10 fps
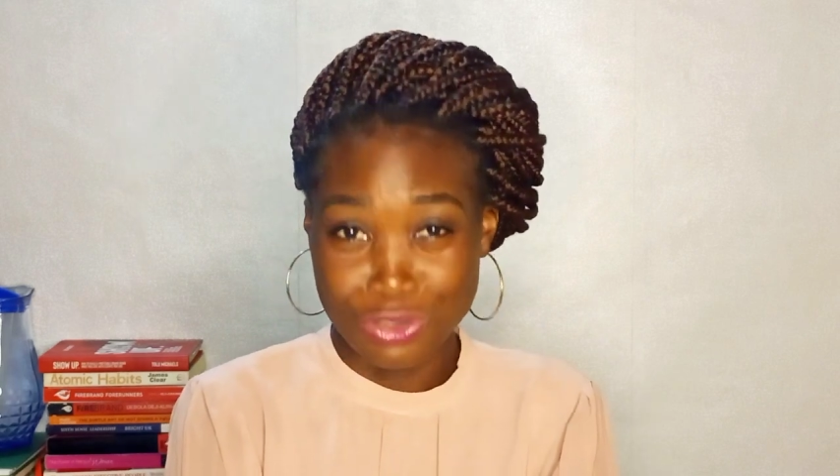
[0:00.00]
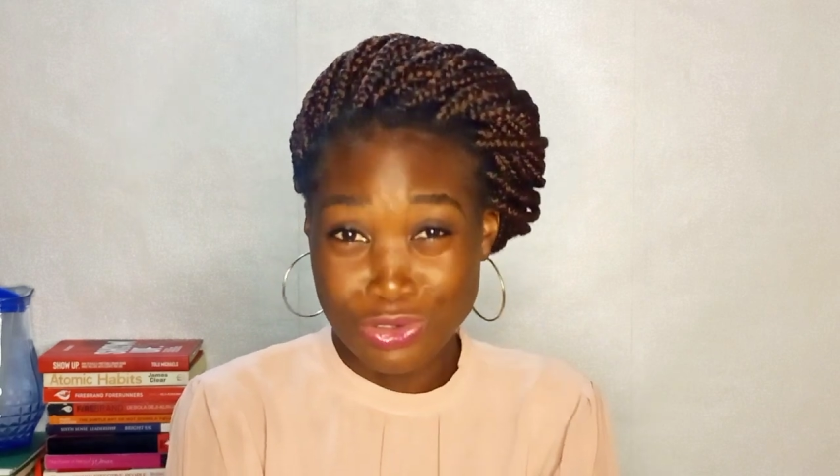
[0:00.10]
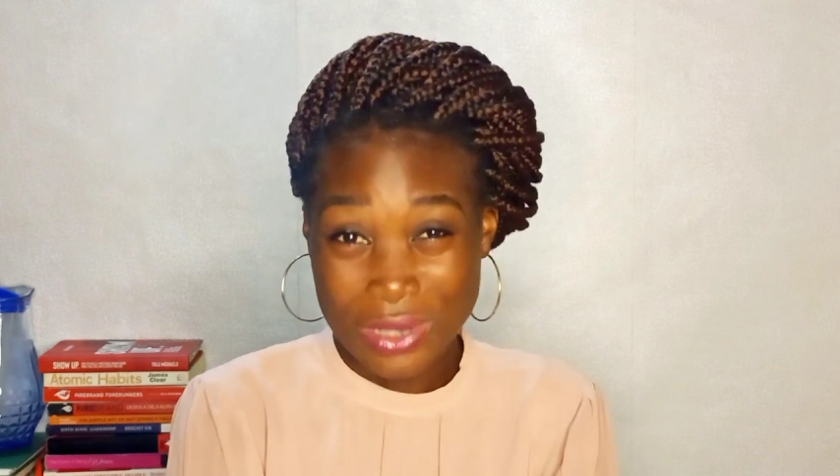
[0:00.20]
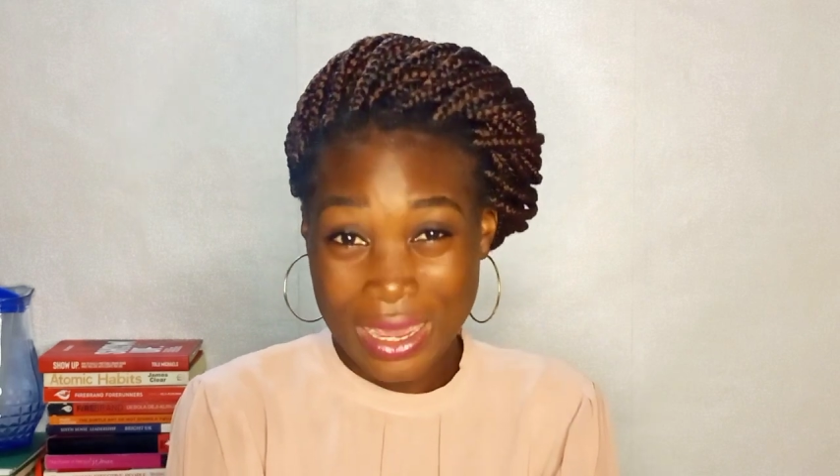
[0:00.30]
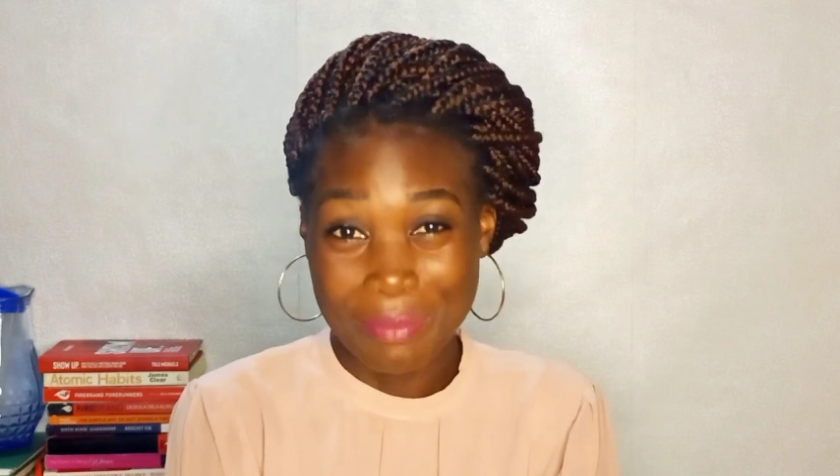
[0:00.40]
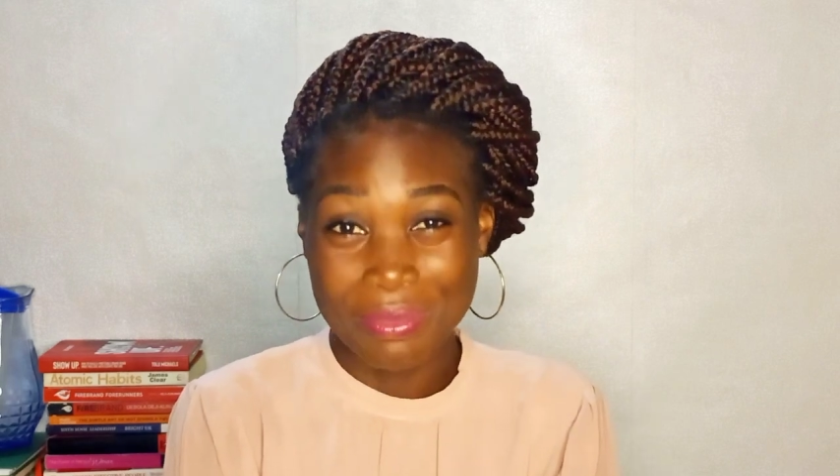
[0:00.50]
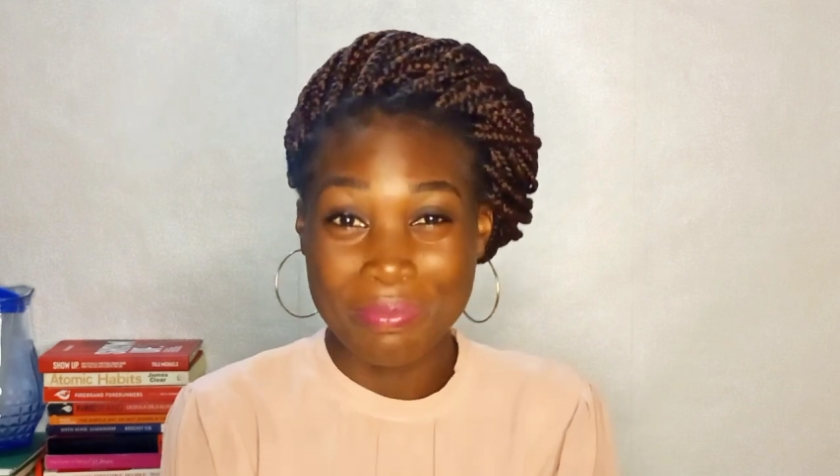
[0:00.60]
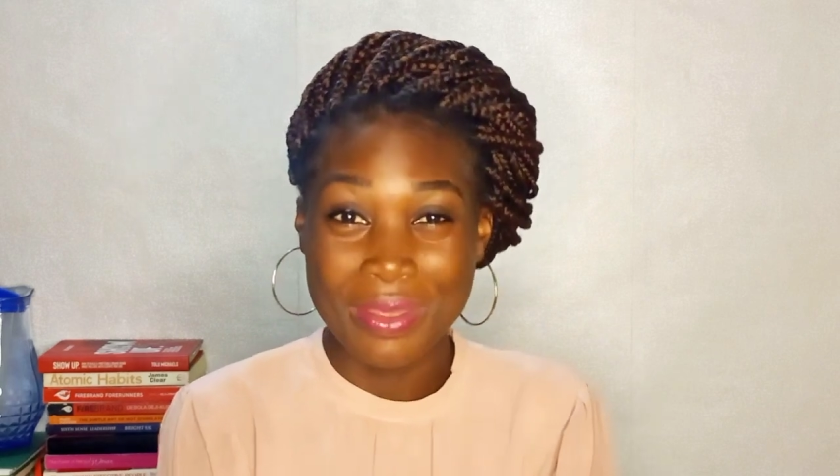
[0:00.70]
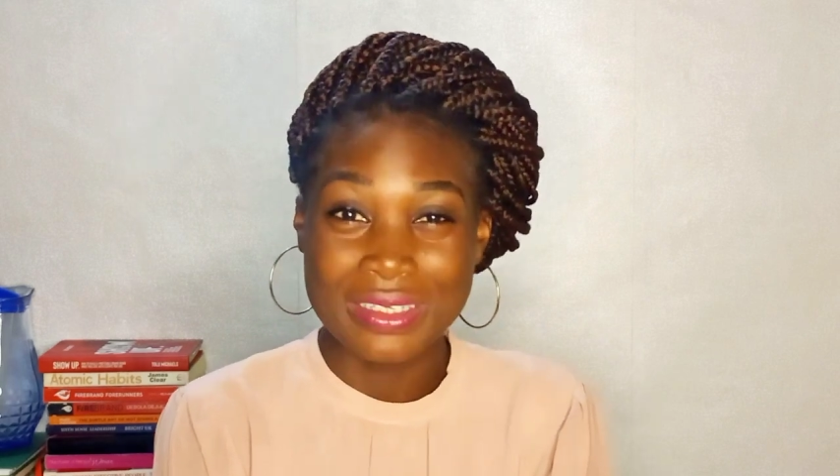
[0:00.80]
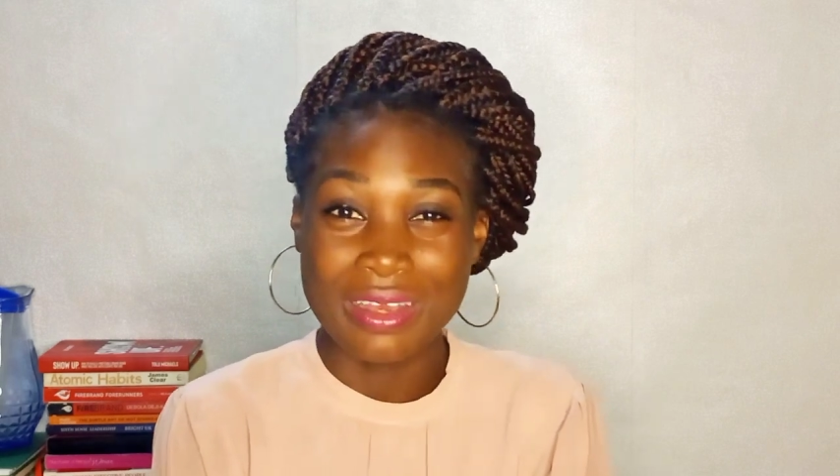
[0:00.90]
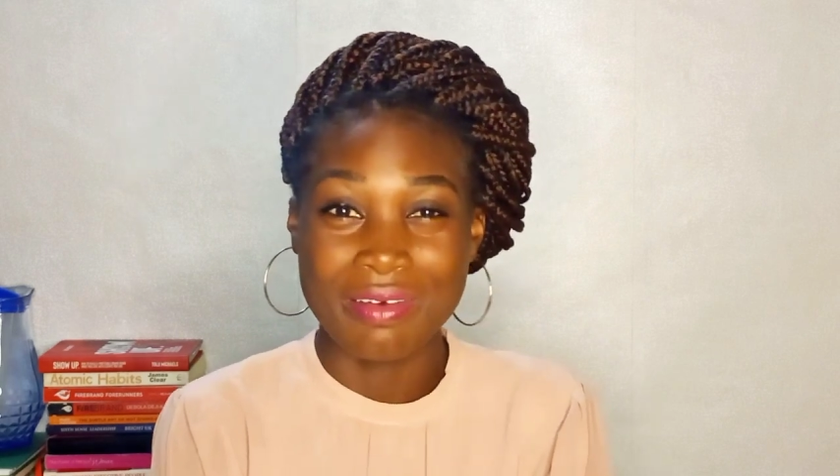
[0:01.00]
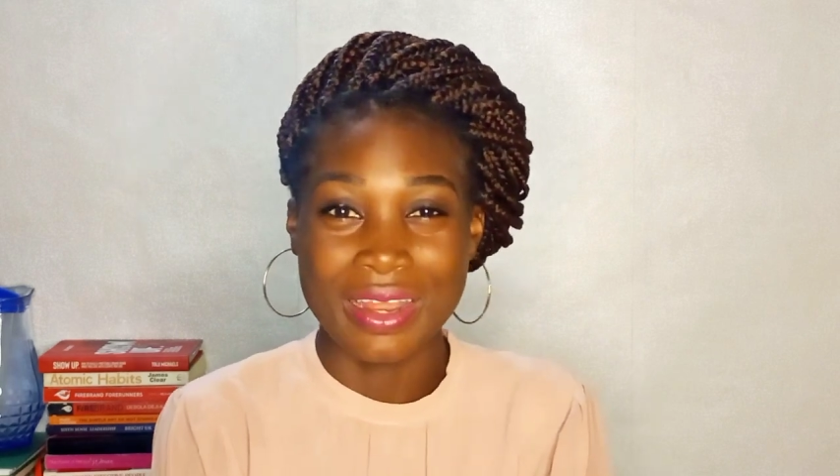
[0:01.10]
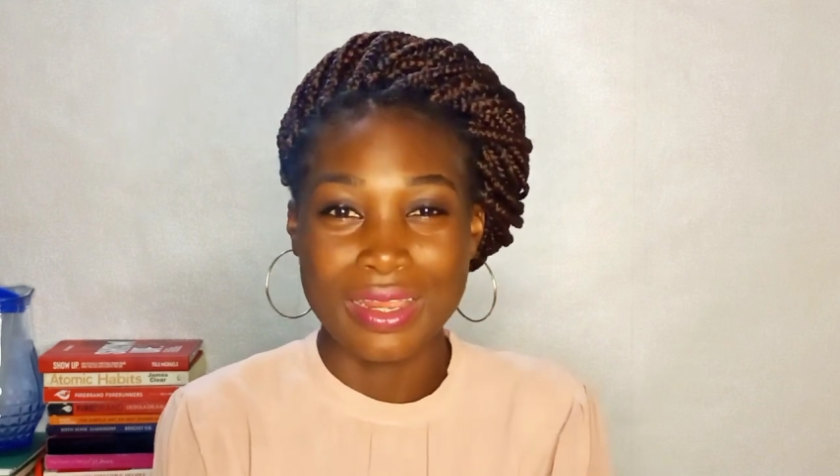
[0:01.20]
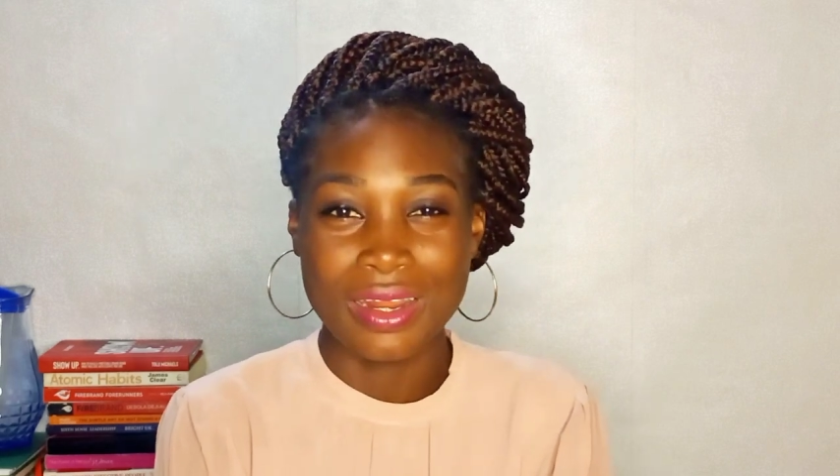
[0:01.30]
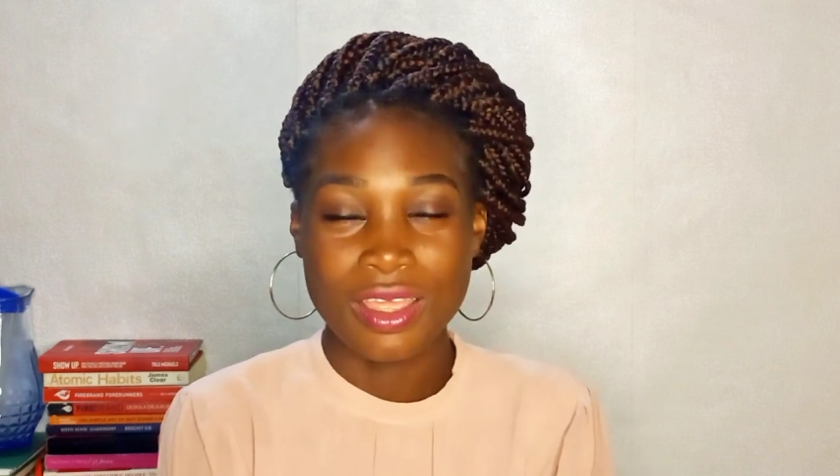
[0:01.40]
You can be better,
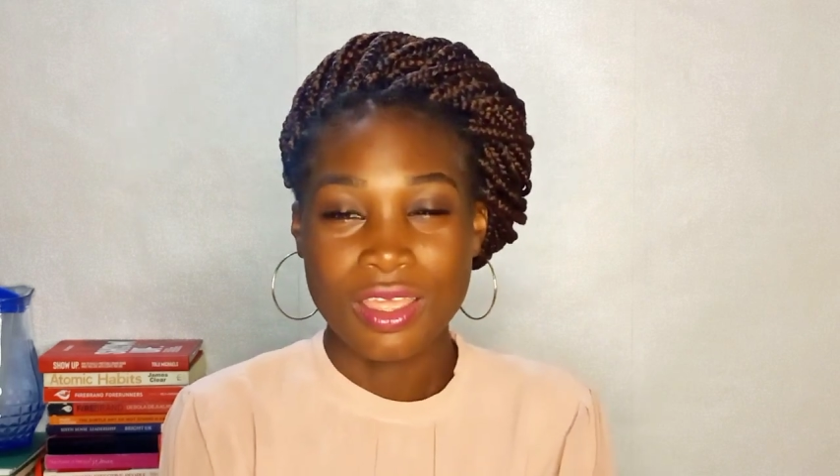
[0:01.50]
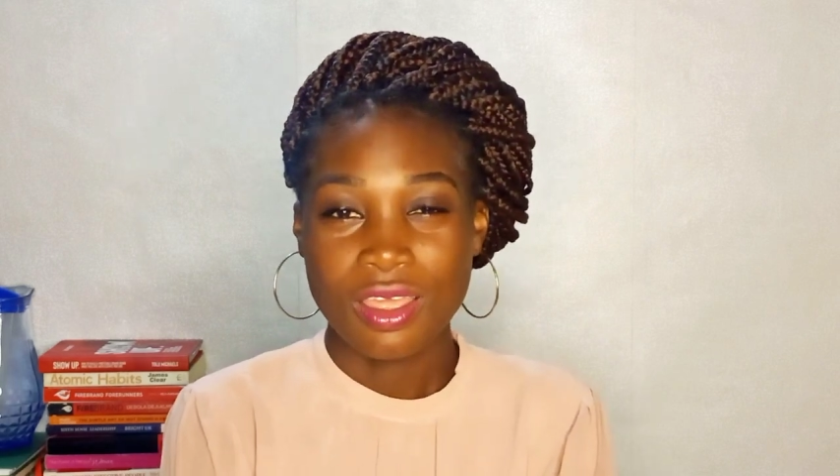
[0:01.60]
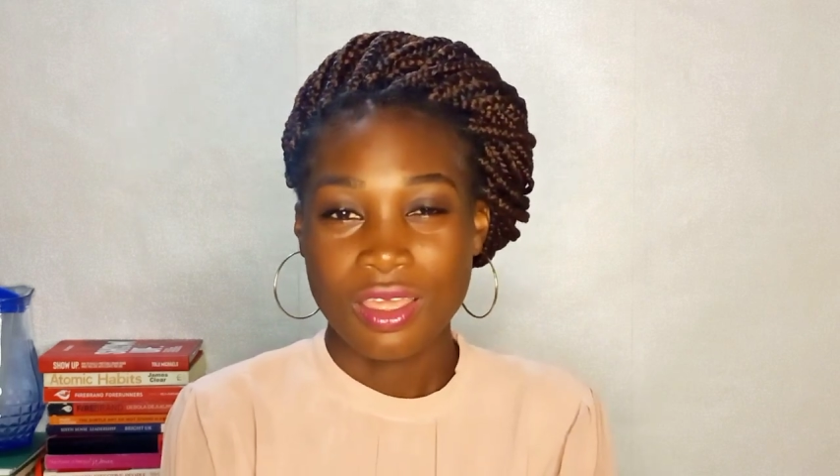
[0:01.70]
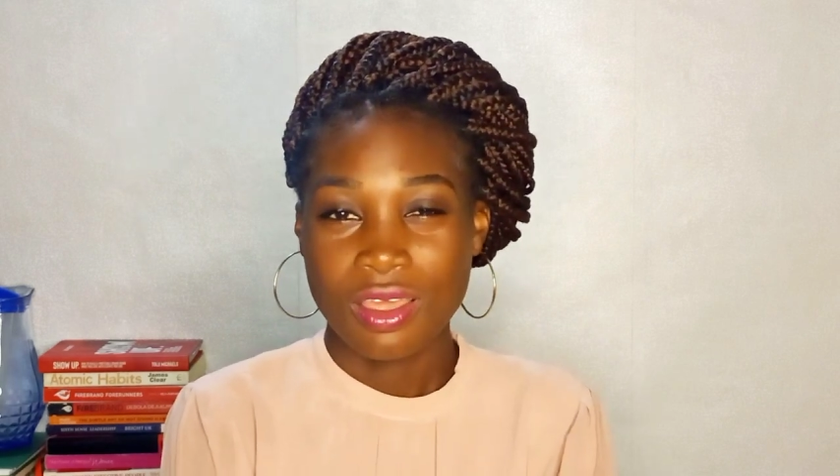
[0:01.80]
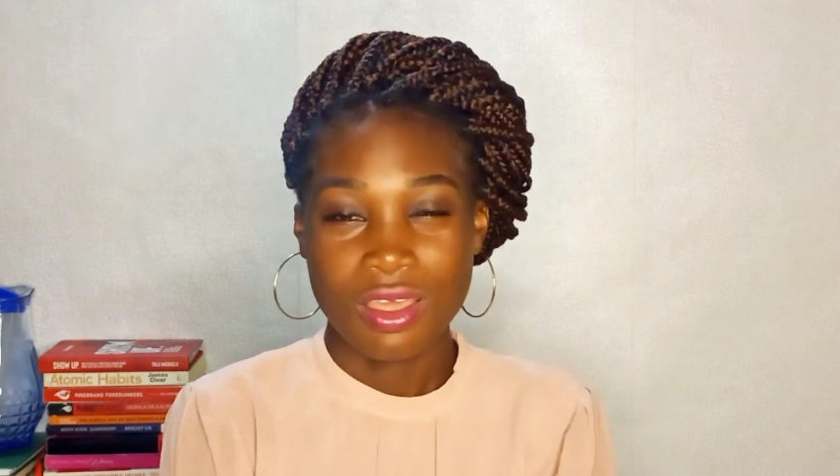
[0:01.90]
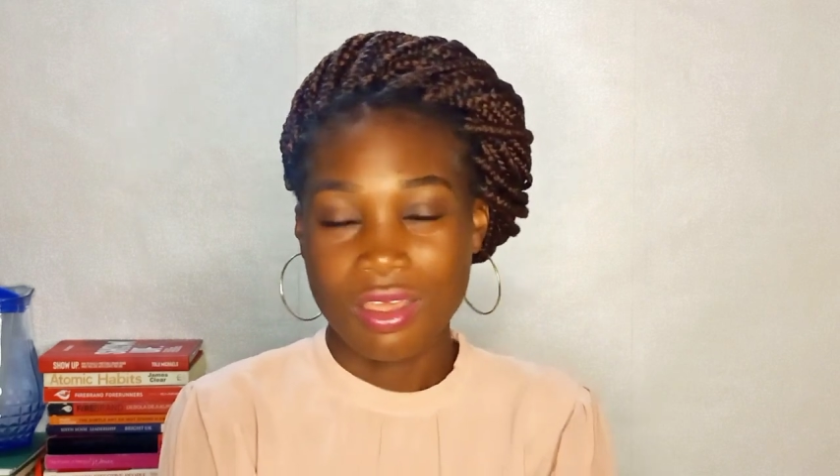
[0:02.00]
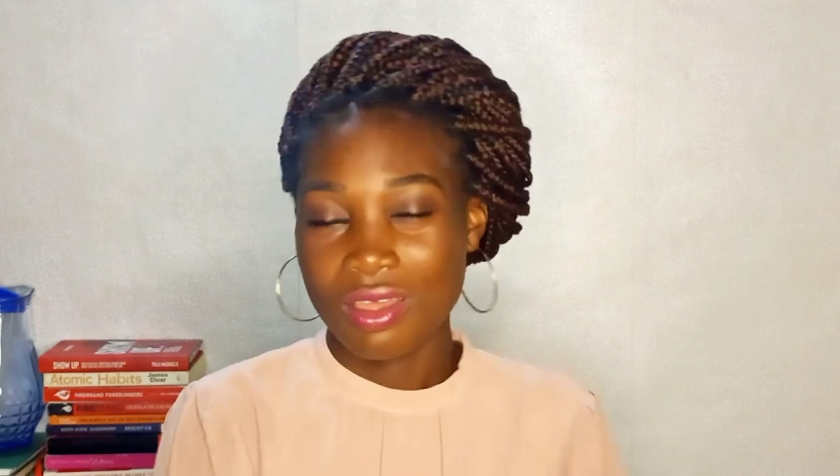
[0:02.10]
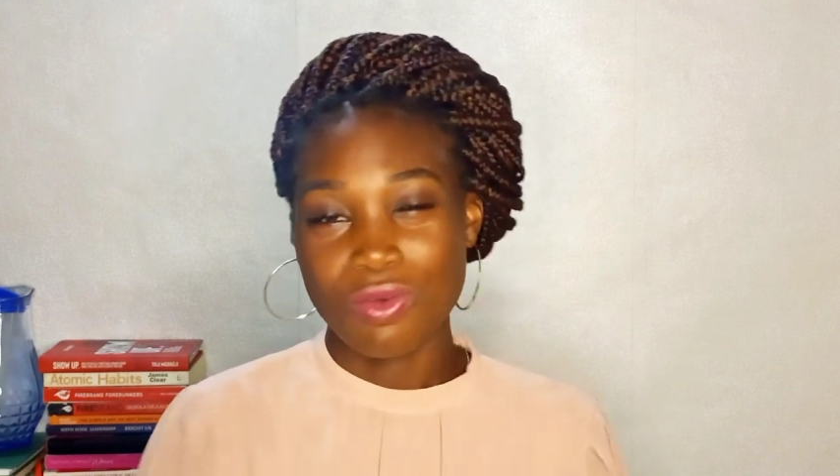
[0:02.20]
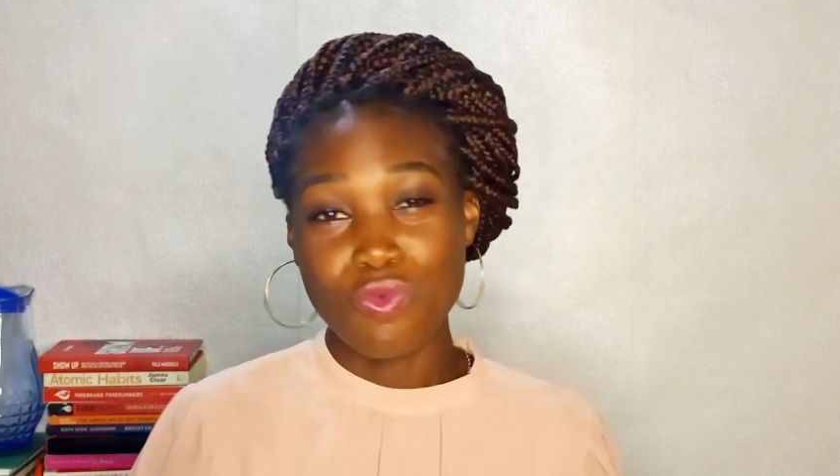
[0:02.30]
right?